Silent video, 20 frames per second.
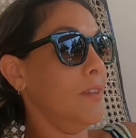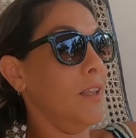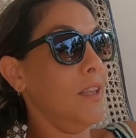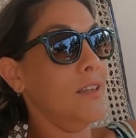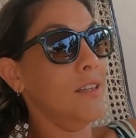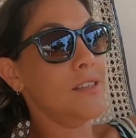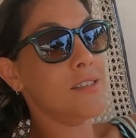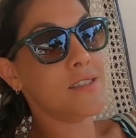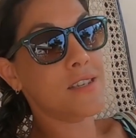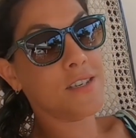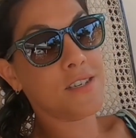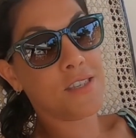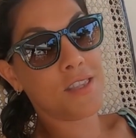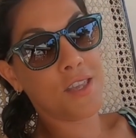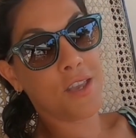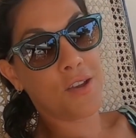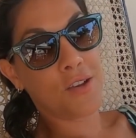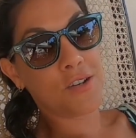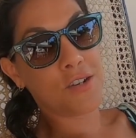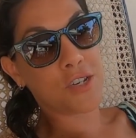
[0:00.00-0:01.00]
listening to the
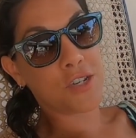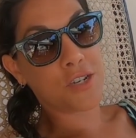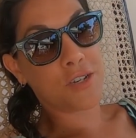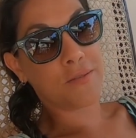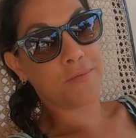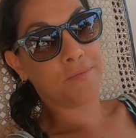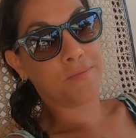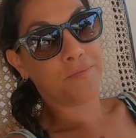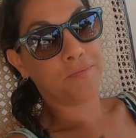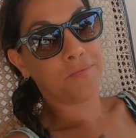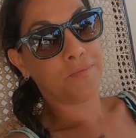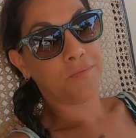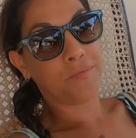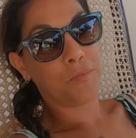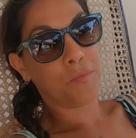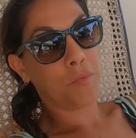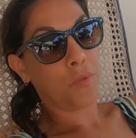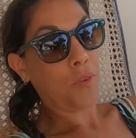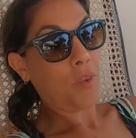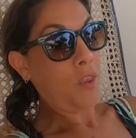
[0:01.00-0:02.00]
ocean.
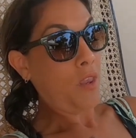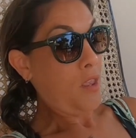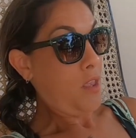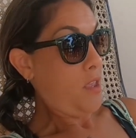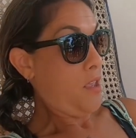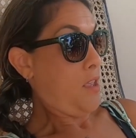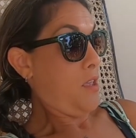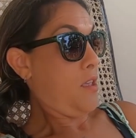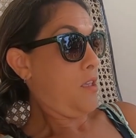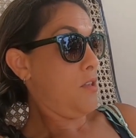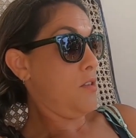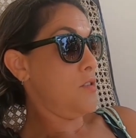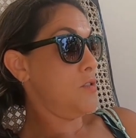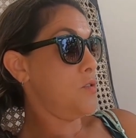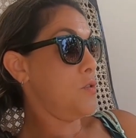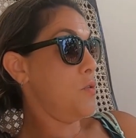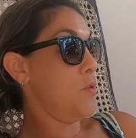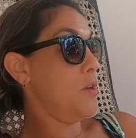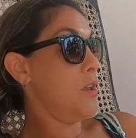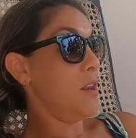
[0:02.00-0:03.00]

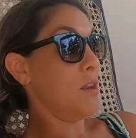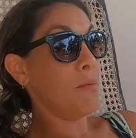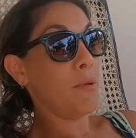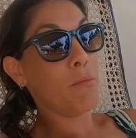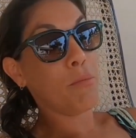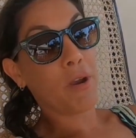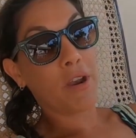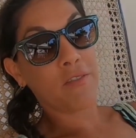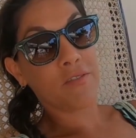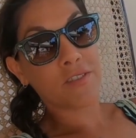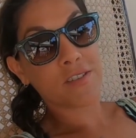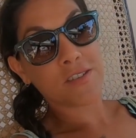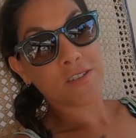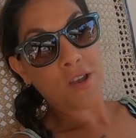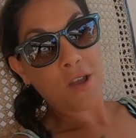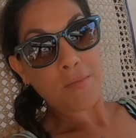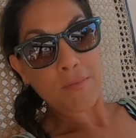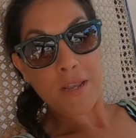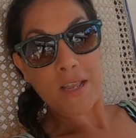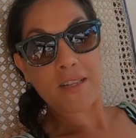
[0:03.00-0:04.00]
Soon it'll be breakfast
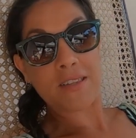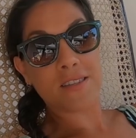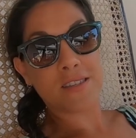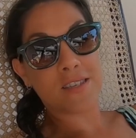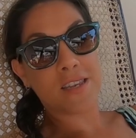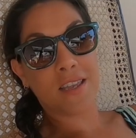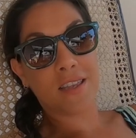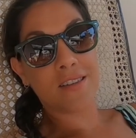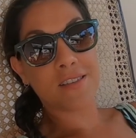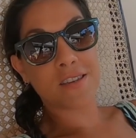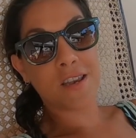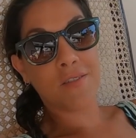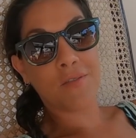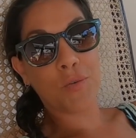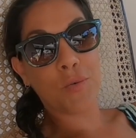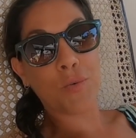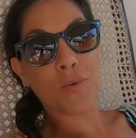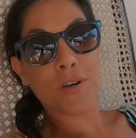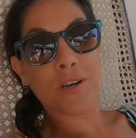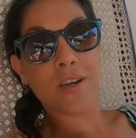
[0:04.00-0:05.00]
time downstairs, and I've
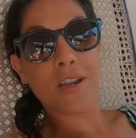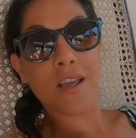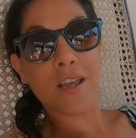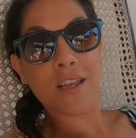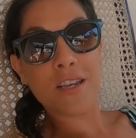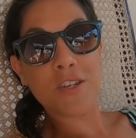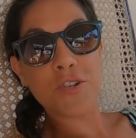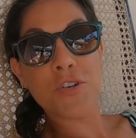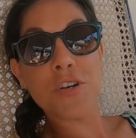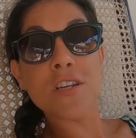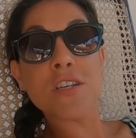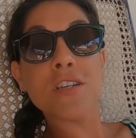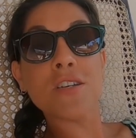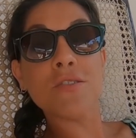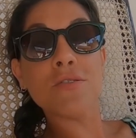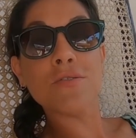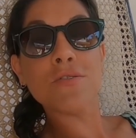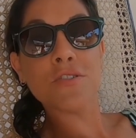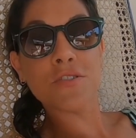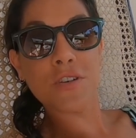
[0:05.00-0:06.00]
ordered a
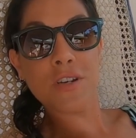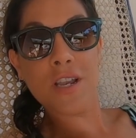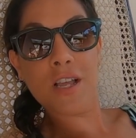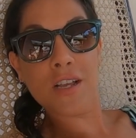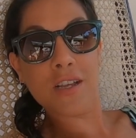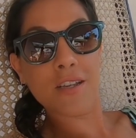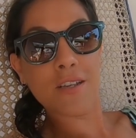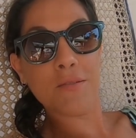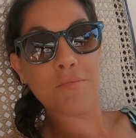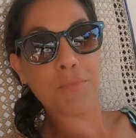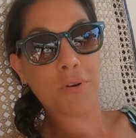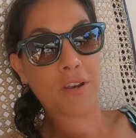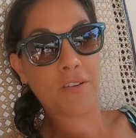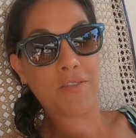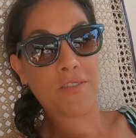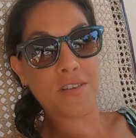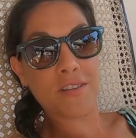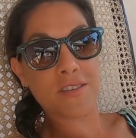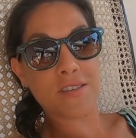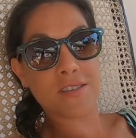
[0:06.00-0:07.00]
traditional Sri Lankan
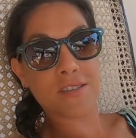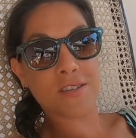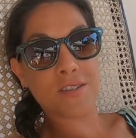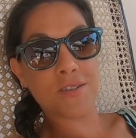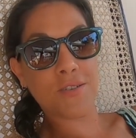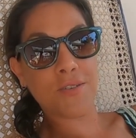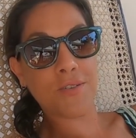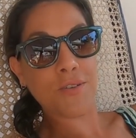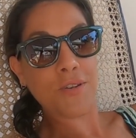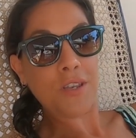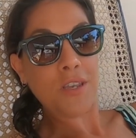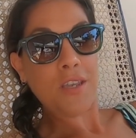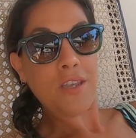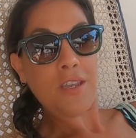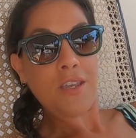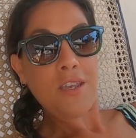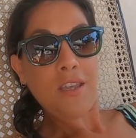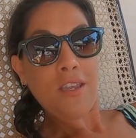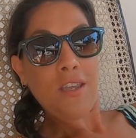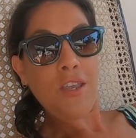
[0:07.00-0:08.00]
breakfast to,
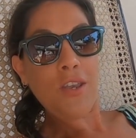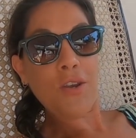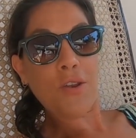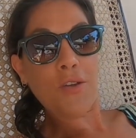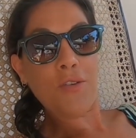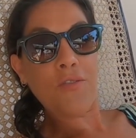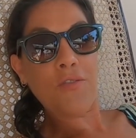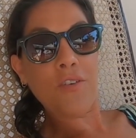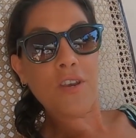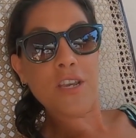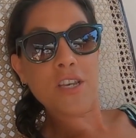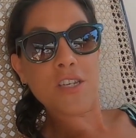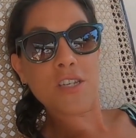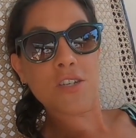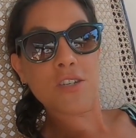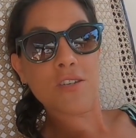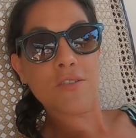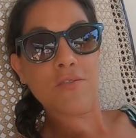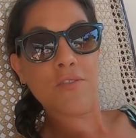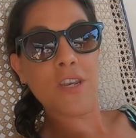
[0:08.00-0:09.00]
you know,
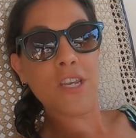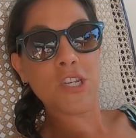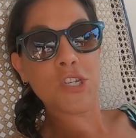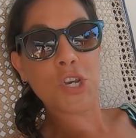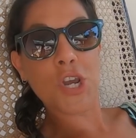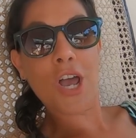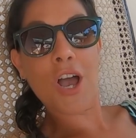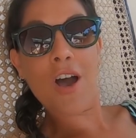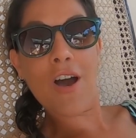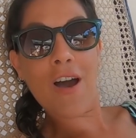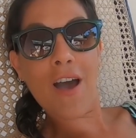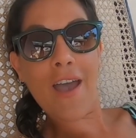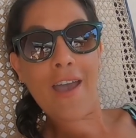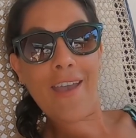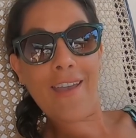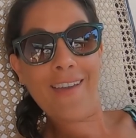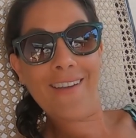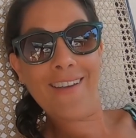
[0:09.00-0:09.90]
finish on a high.